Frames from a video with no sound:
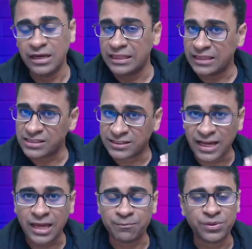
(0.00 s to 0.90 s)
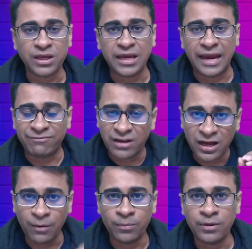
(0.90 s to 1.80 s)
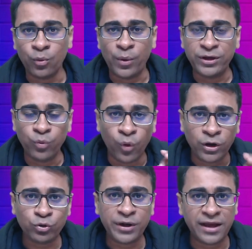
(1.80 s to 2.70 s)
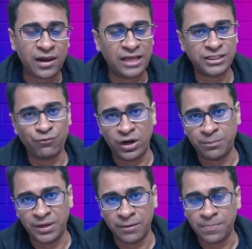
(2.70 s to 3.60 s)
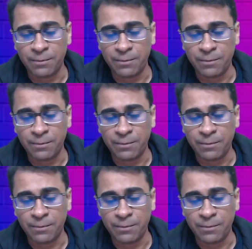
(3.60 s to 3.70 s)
There's a time. It will come when you want to take a lunch at 1 p.m.